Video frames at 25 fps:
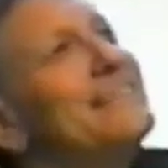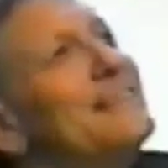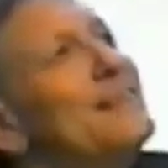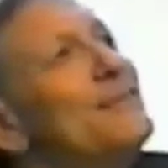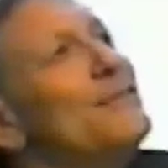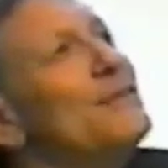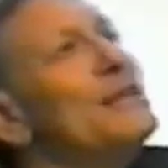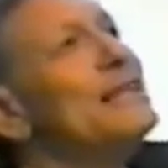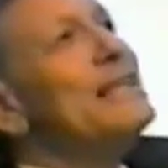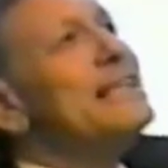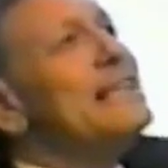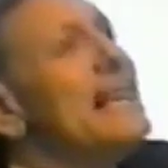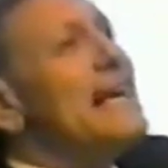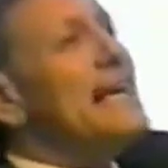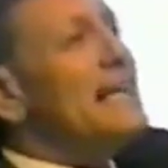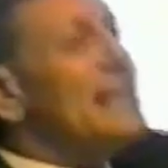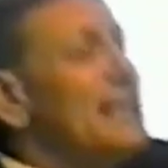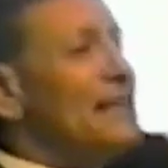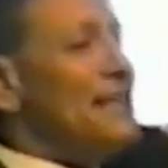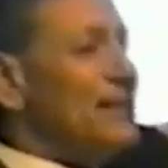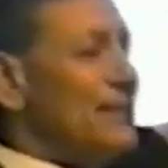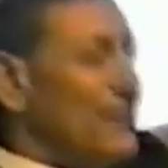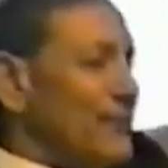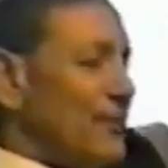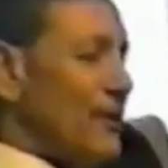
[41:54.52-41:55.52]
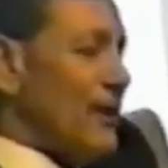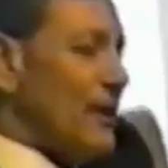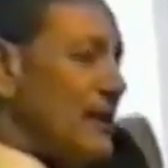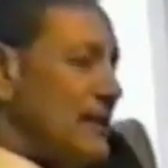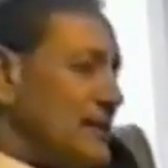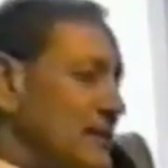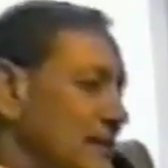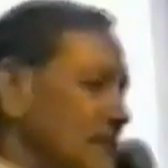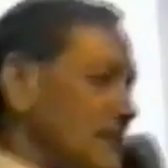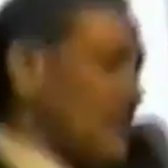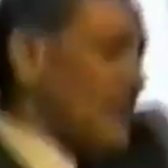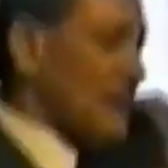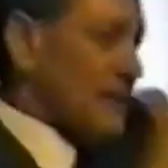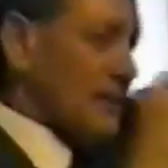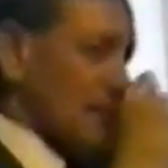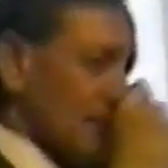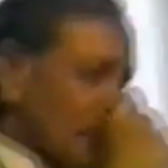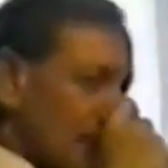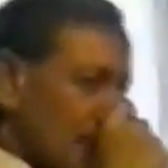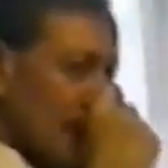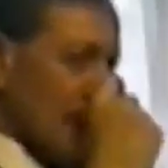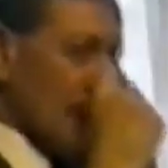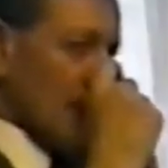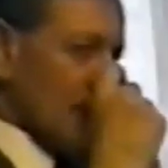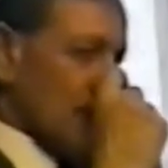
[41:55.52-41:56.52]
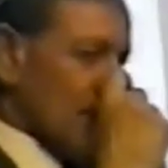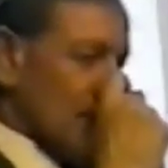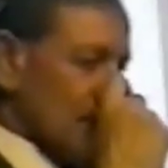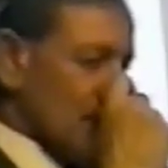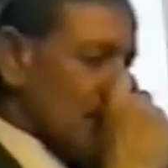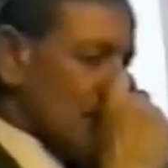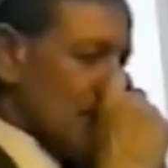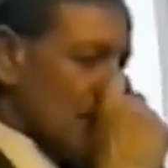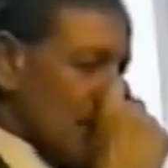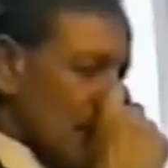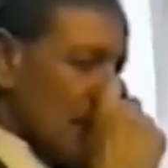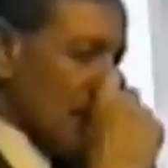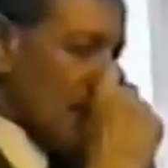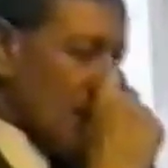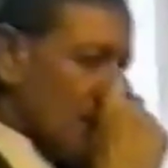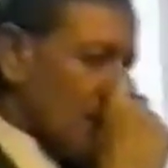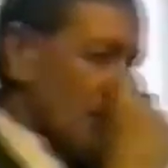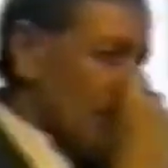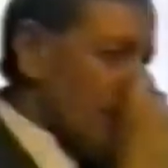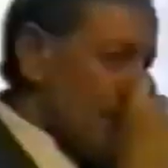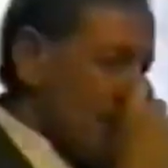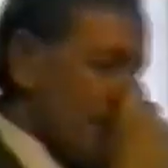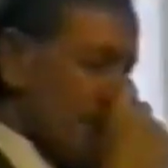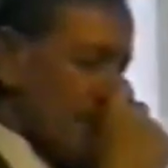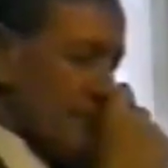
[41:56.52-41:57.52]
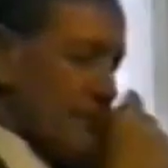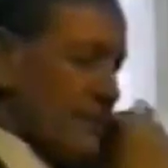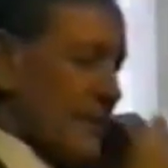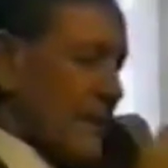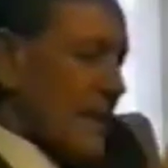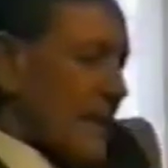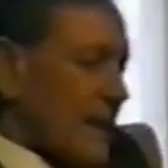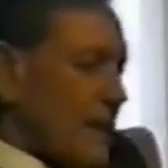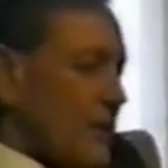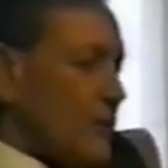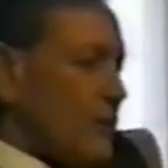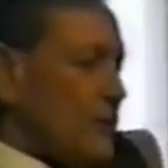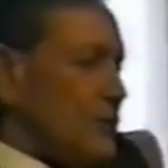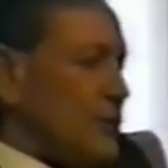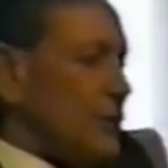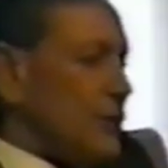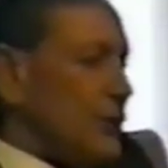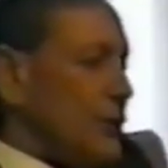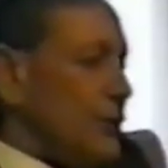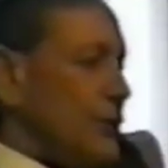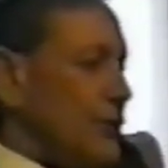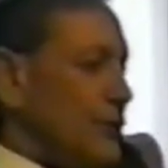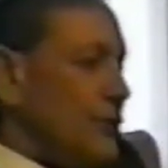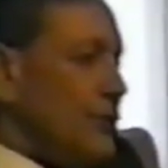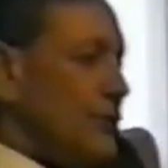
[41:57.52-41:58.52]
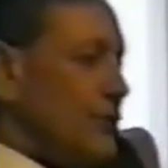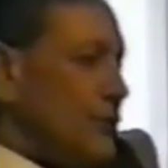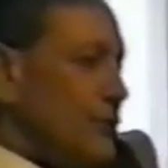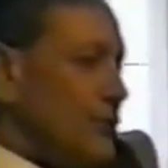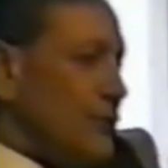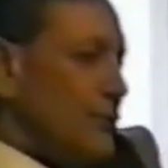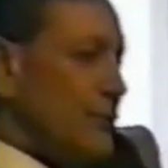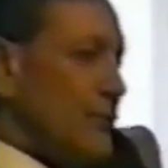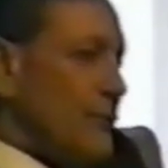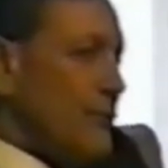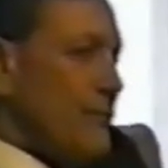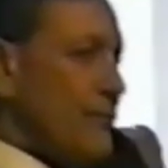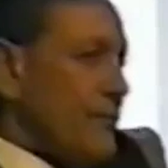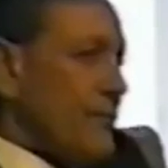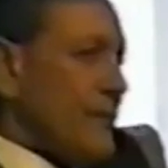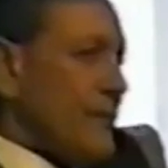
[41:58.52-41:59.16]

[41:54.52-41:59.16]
So one of the other devices I developed as well was a new...